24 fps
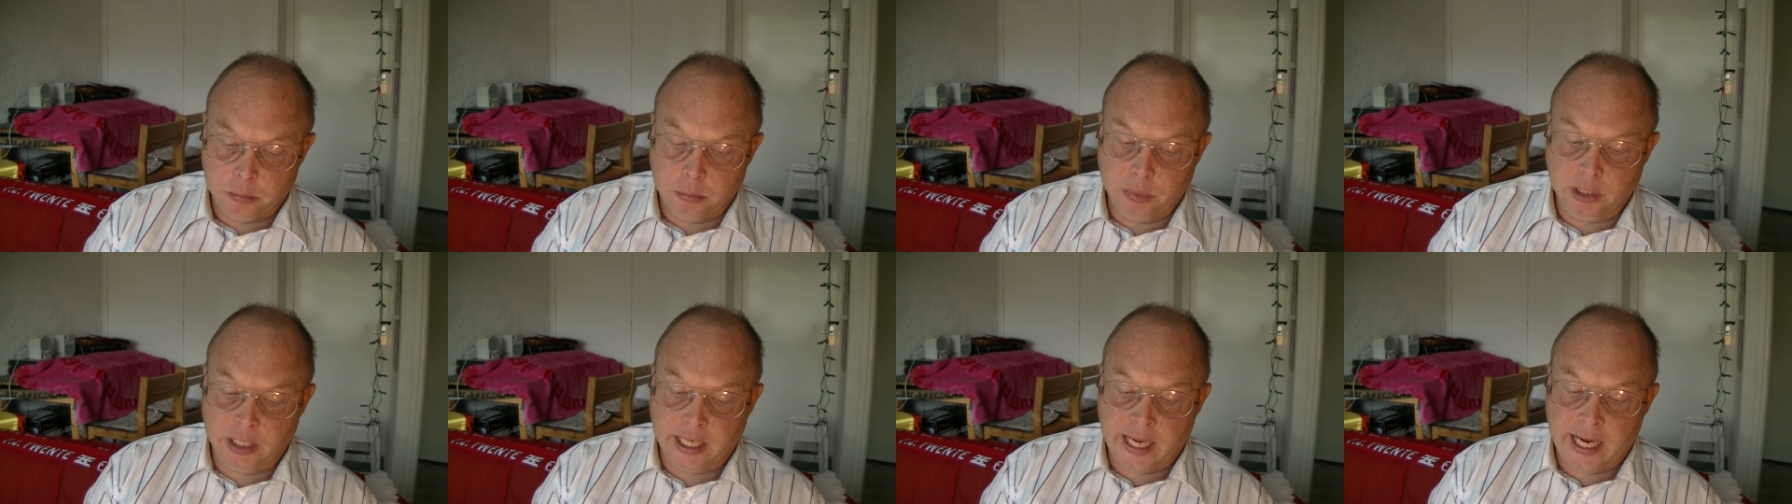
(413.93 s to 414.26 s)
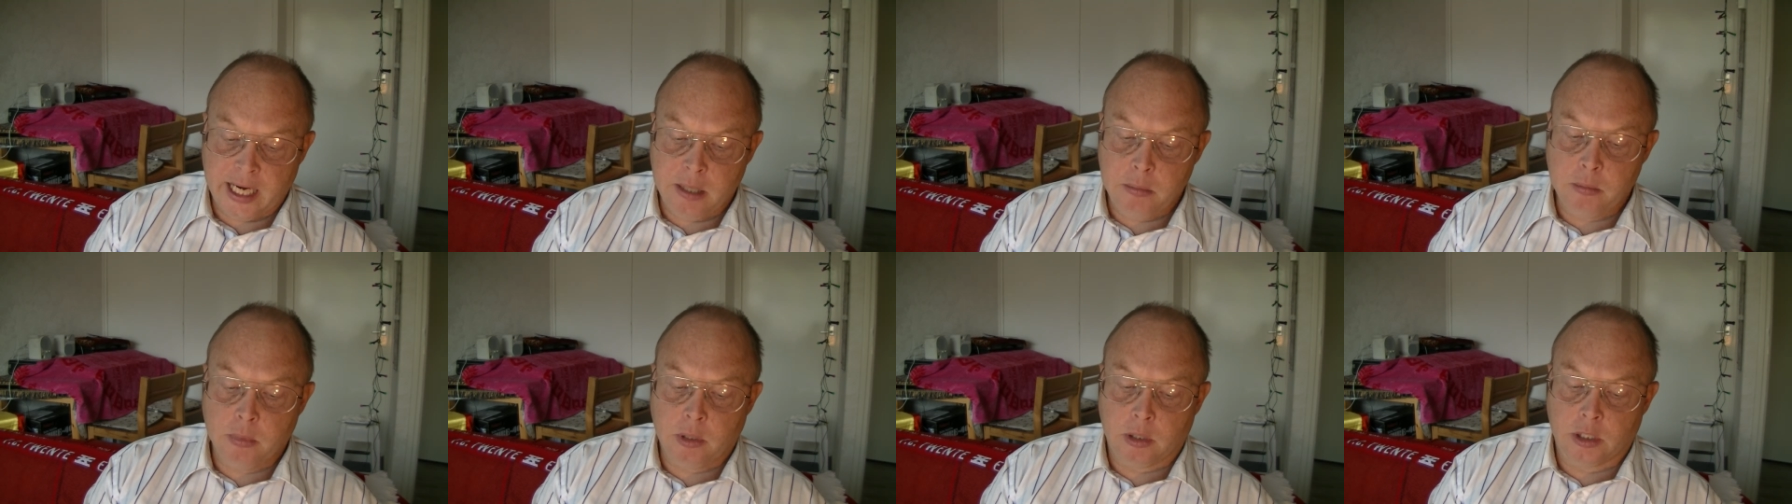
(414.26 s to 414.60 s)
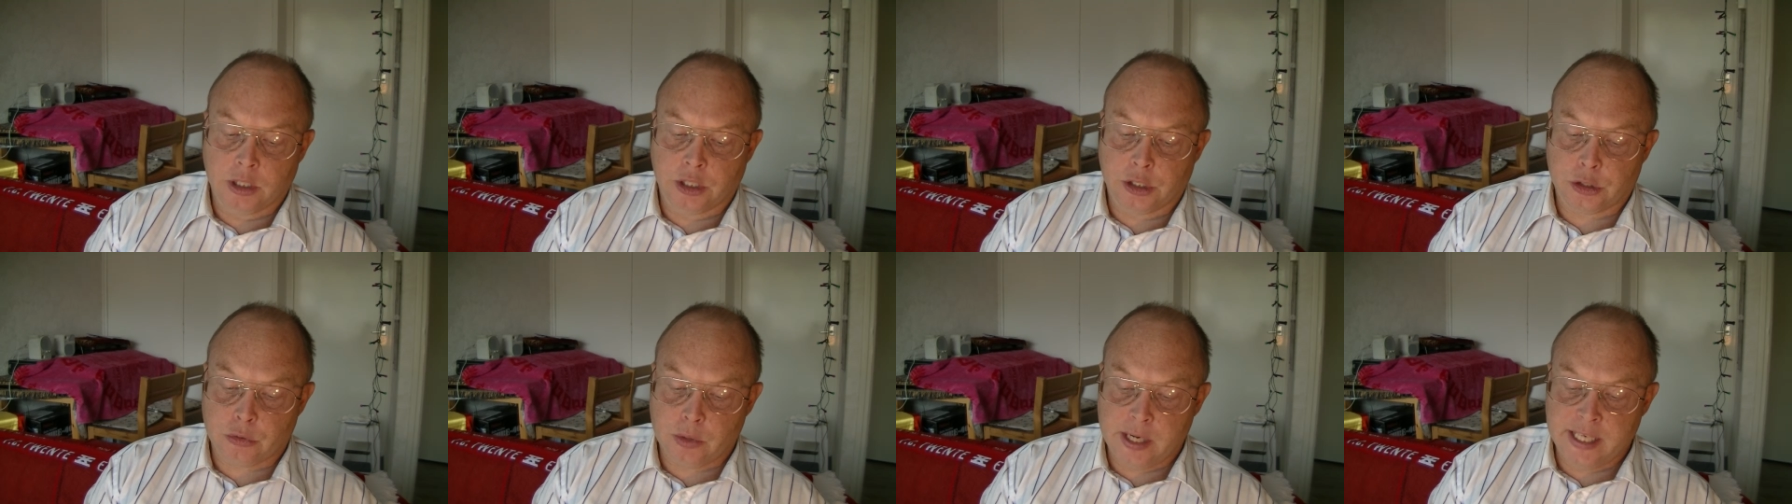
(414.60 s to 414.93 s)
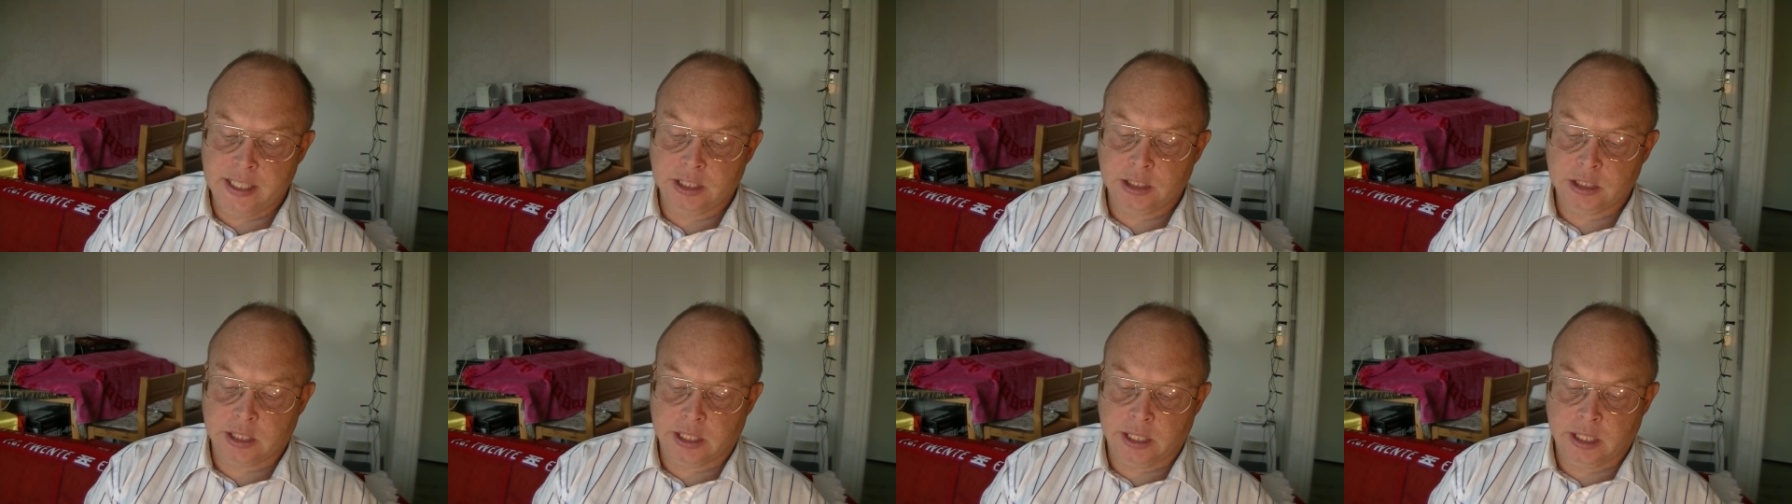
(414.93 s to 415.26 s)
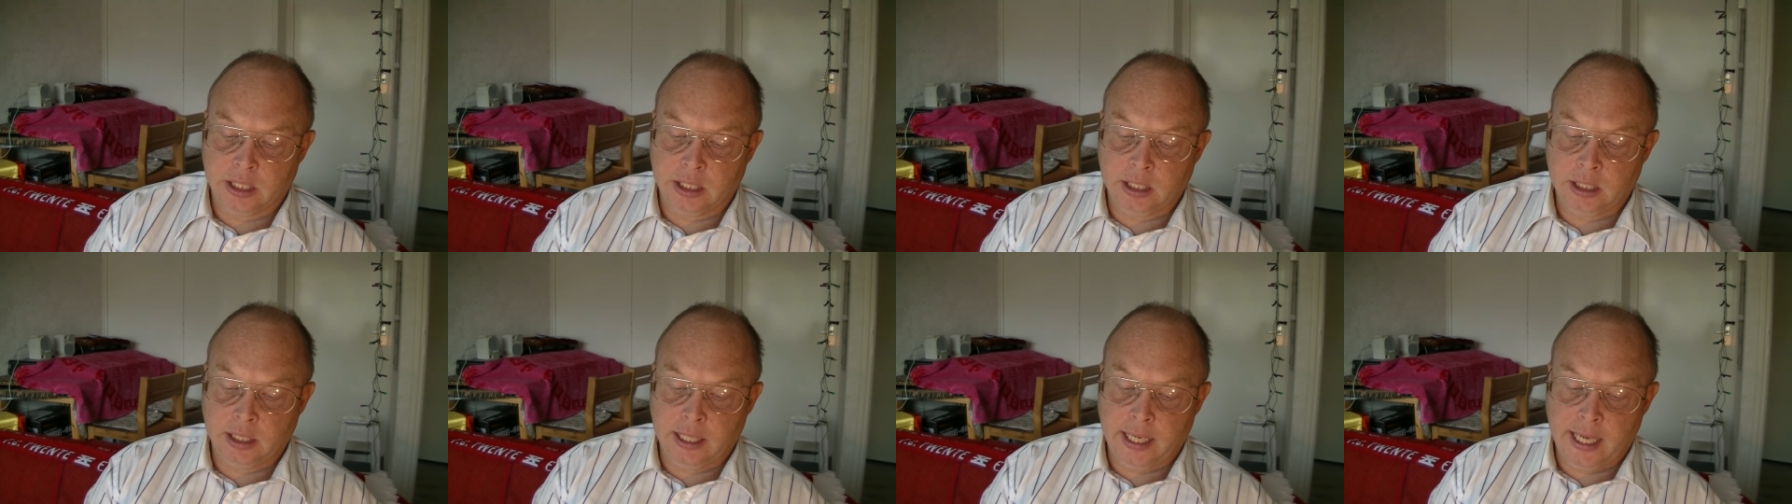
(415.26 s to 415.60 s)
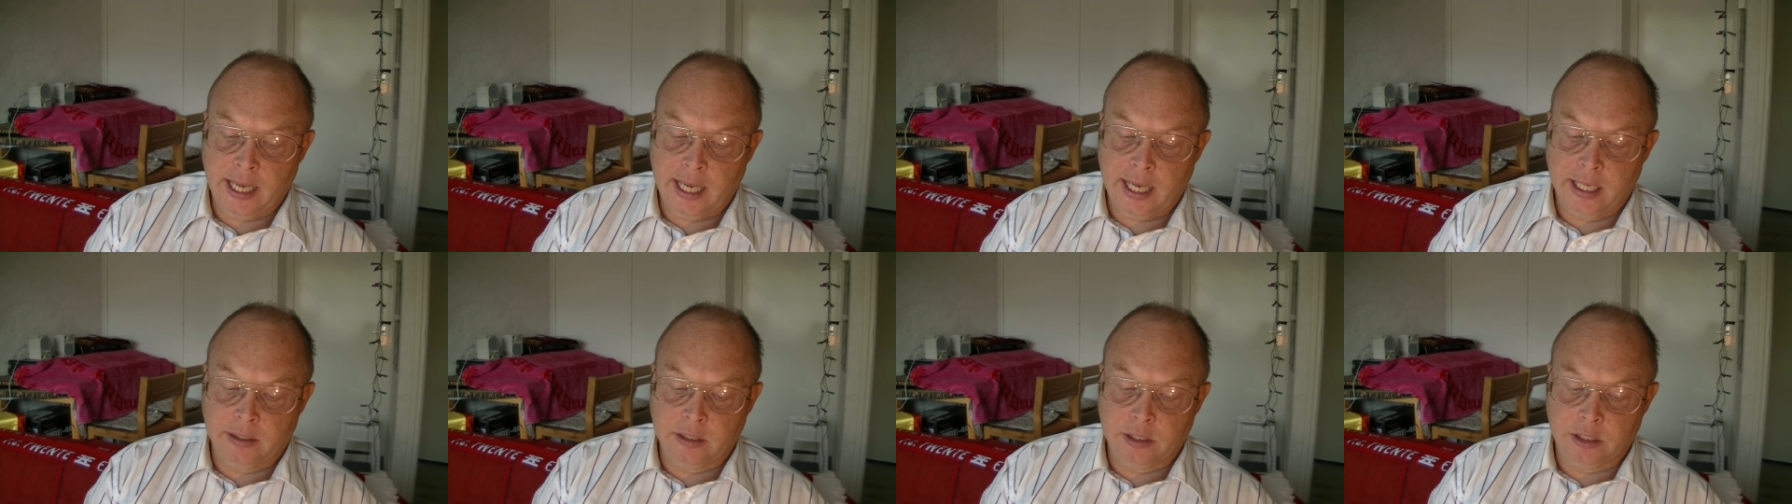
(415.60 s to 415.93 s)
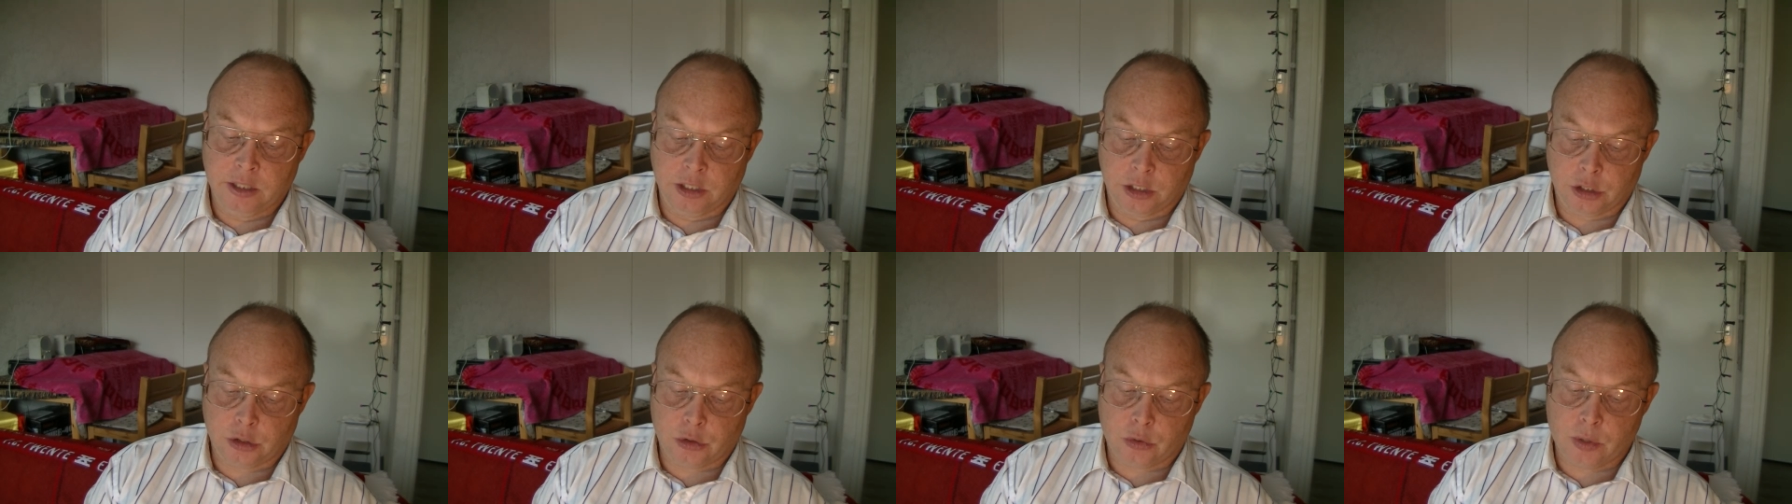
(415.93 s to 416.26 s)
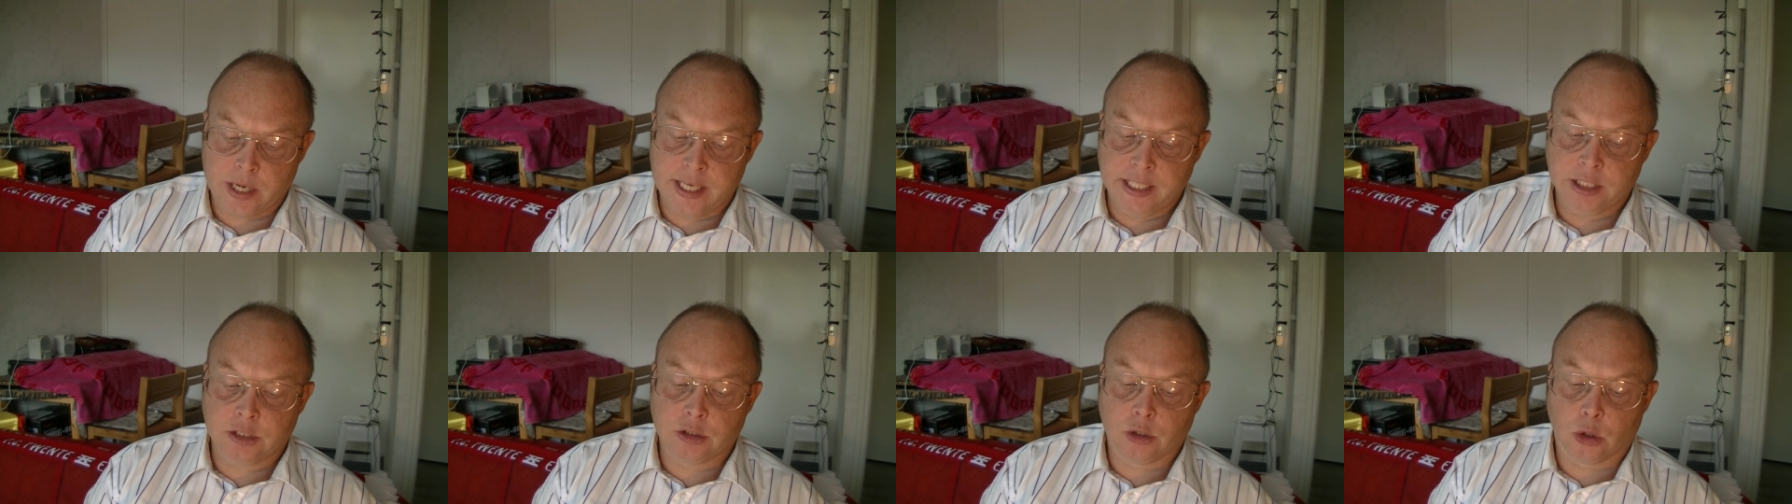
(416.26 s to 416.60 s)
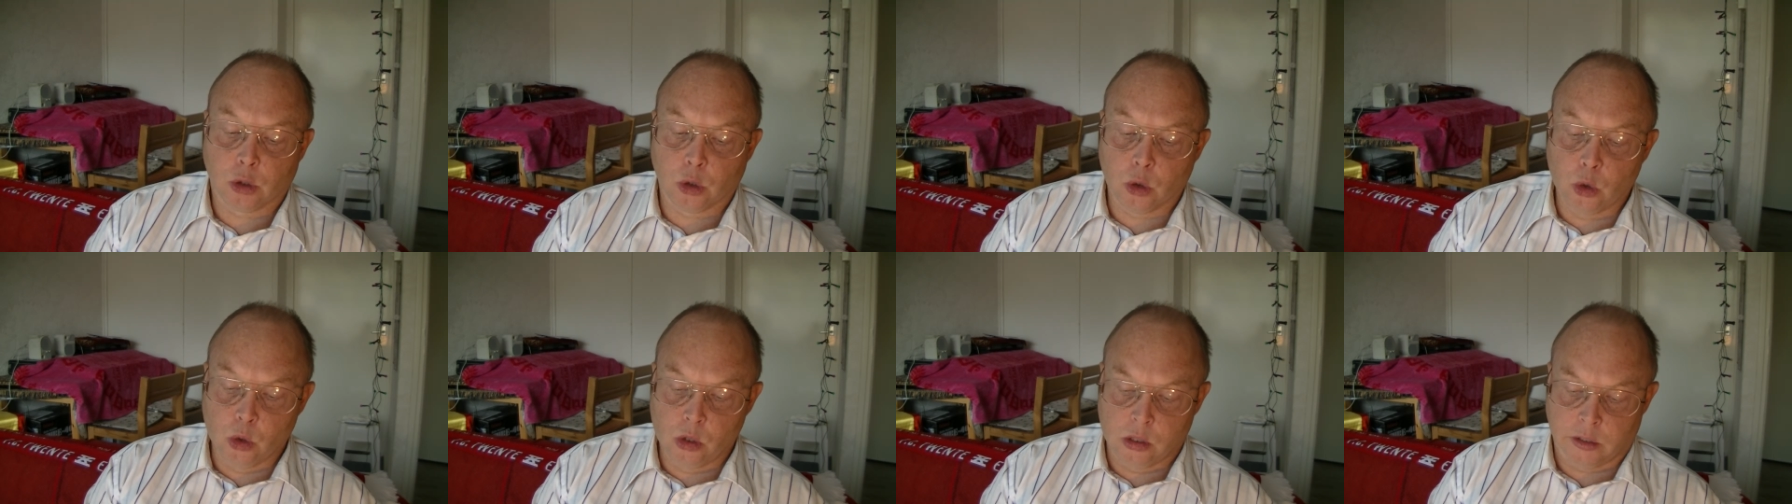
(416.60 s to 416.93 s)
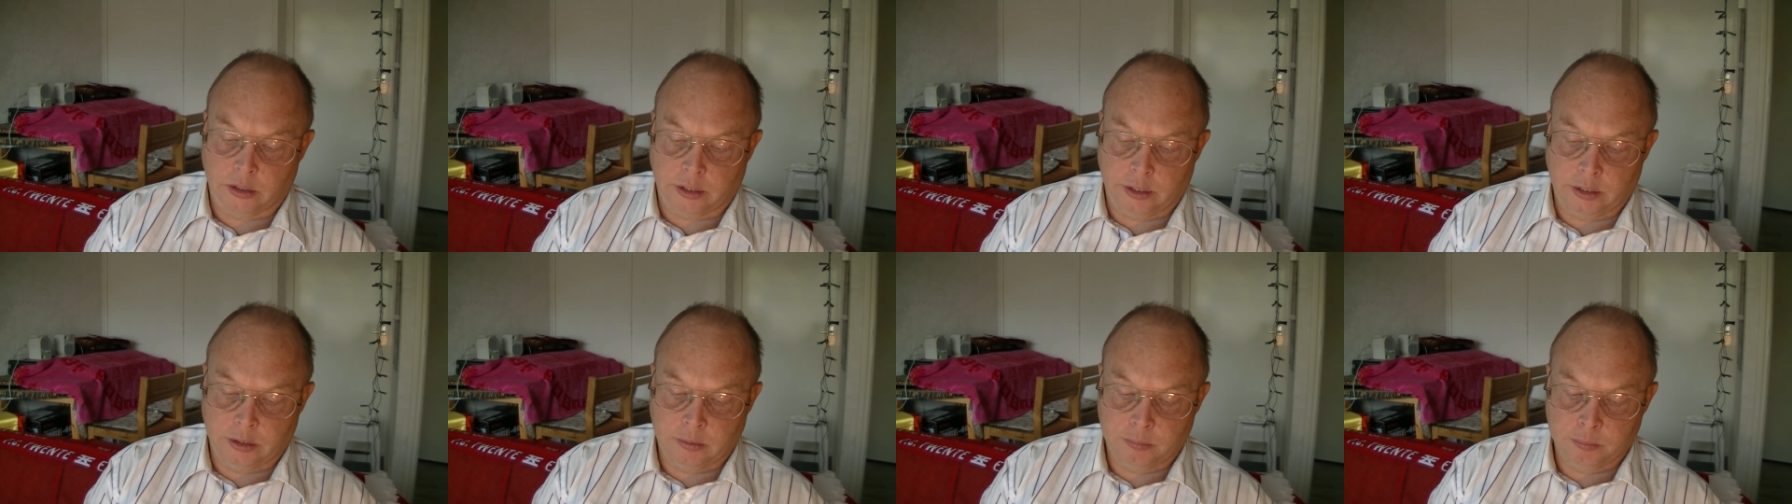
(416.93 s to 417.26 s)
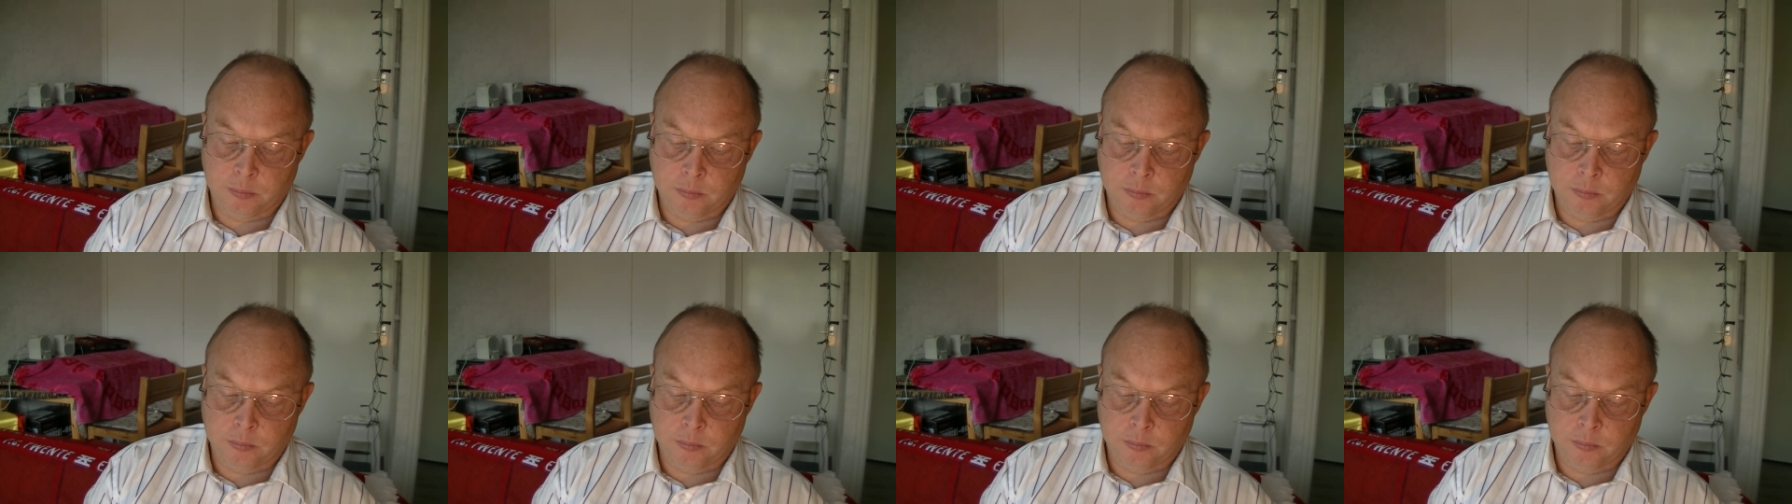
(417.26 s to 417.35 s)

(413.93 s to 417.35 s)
became a great king and a great ruler,